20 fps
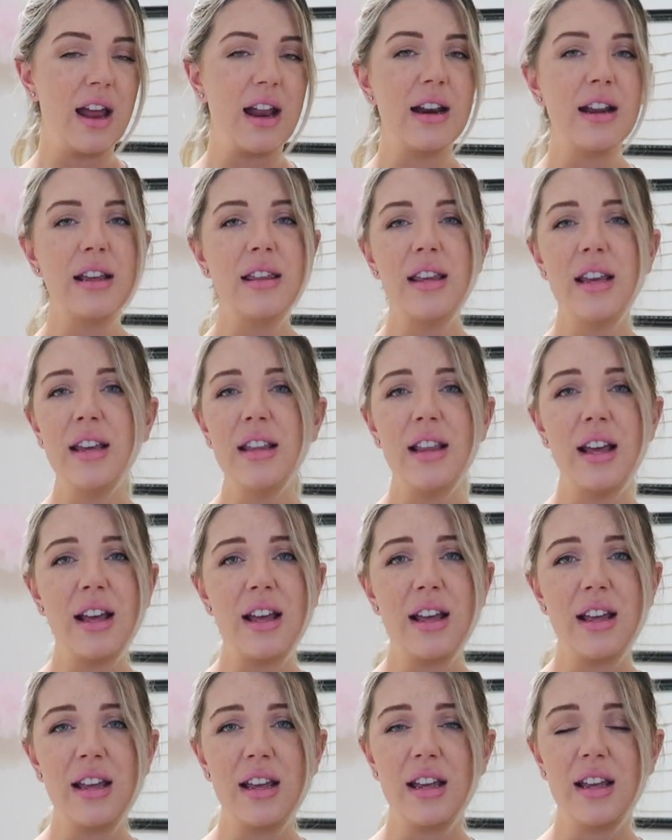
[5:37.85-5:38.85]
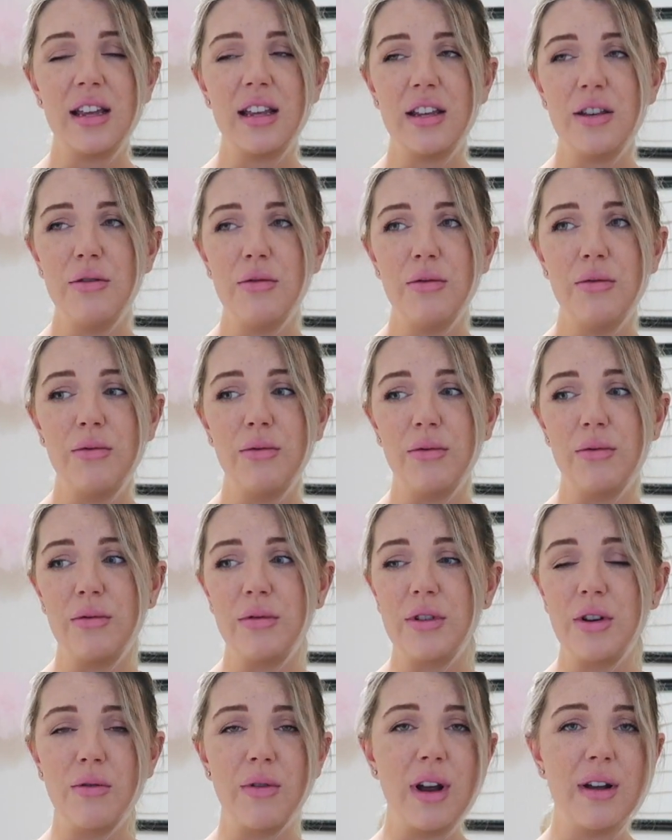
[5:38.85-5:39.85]
Anything that you
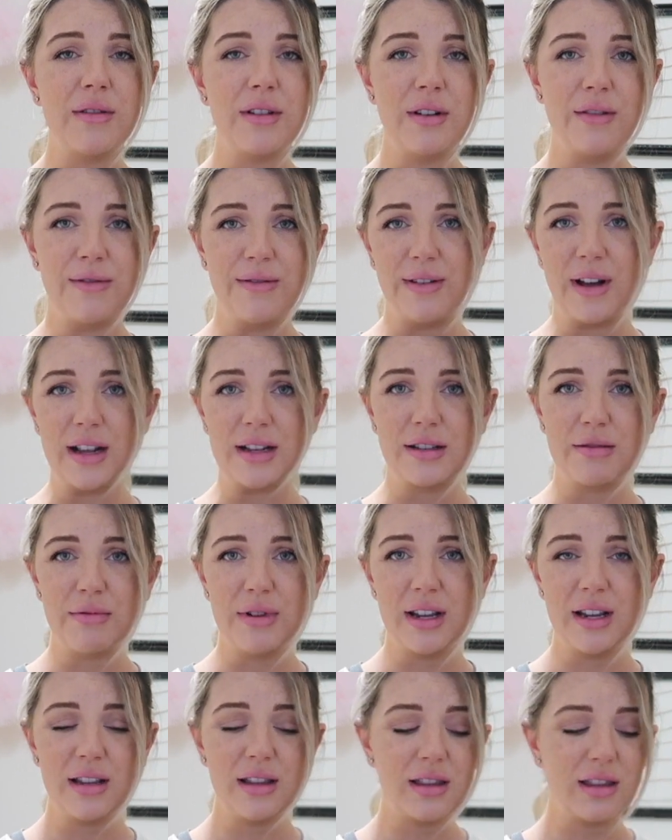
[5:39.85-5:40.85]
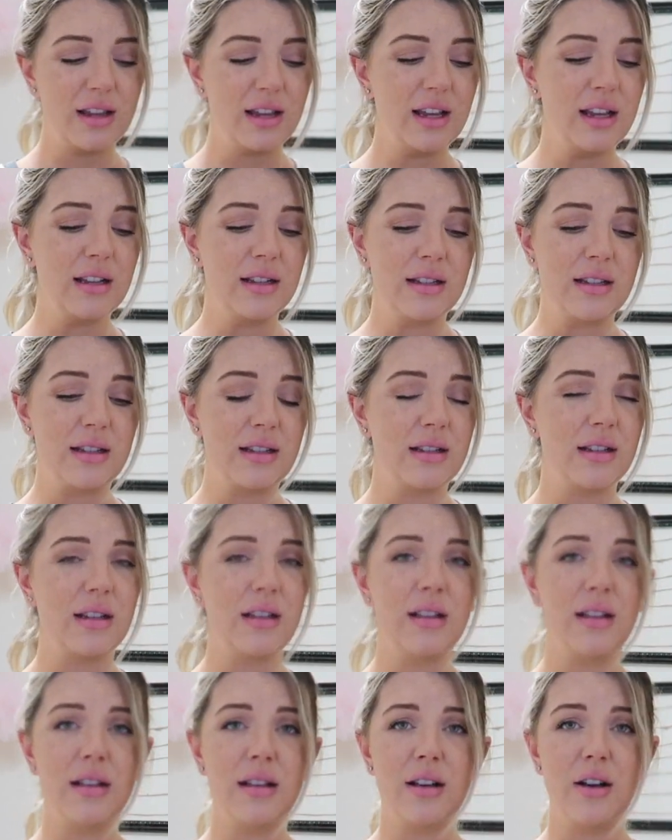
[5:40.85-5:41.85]
don't have to fuss with is
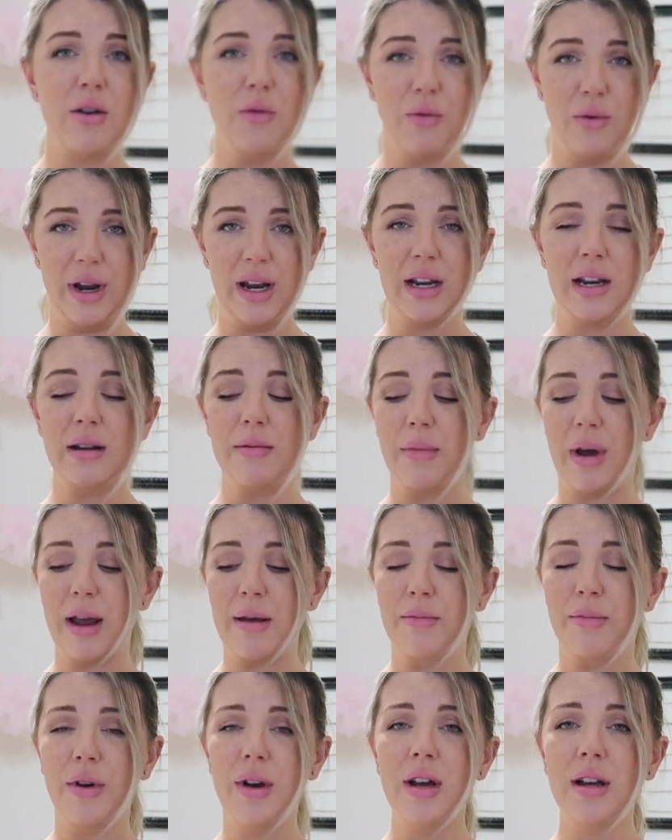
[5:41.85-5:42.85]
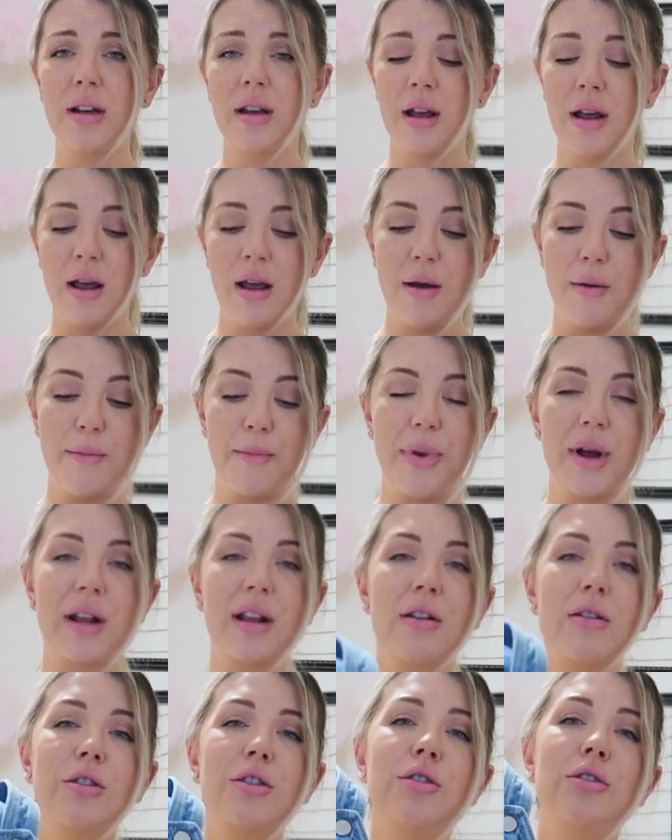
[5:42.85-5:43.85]
a win in my book, but
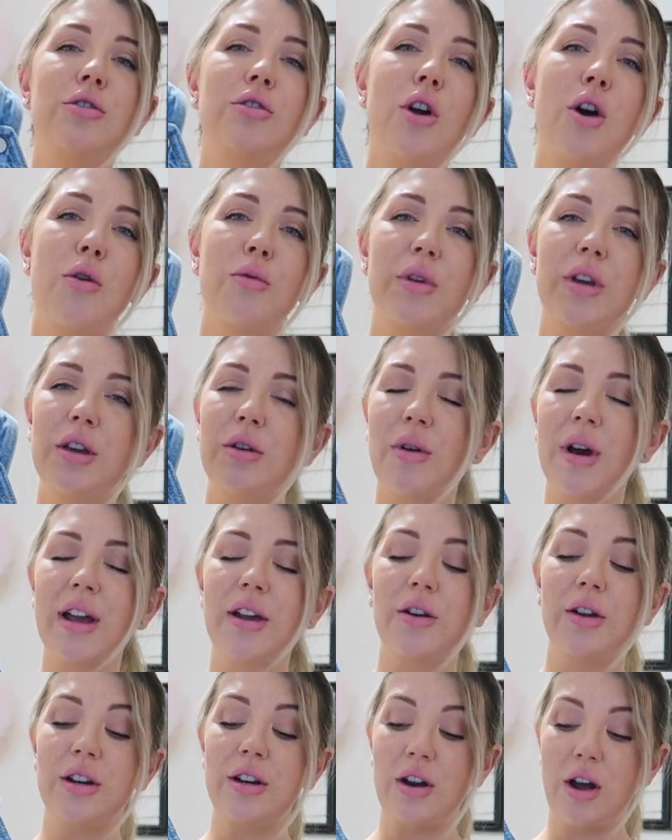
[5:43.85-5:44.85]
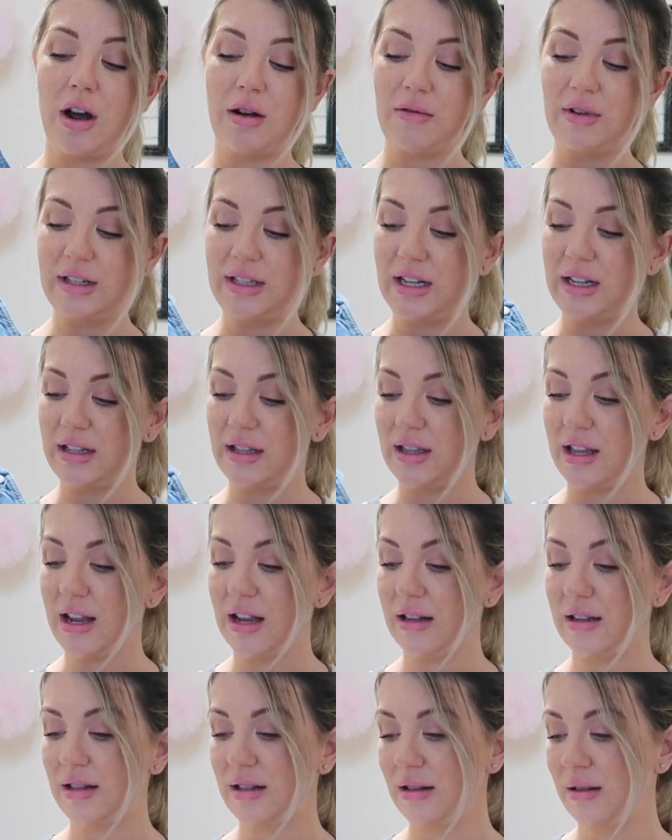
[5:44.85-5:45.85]
it's so cute. I could not resist
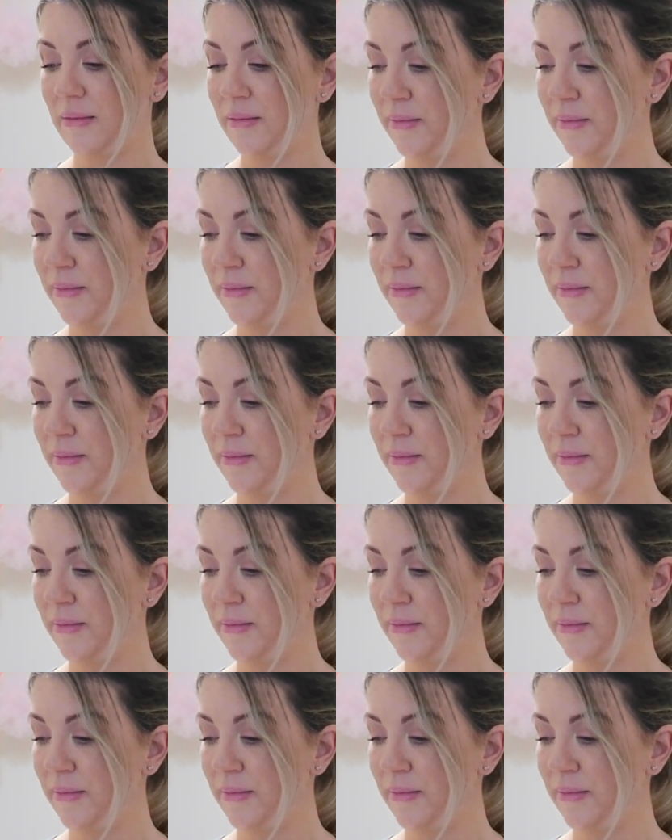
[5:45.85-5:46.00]
these.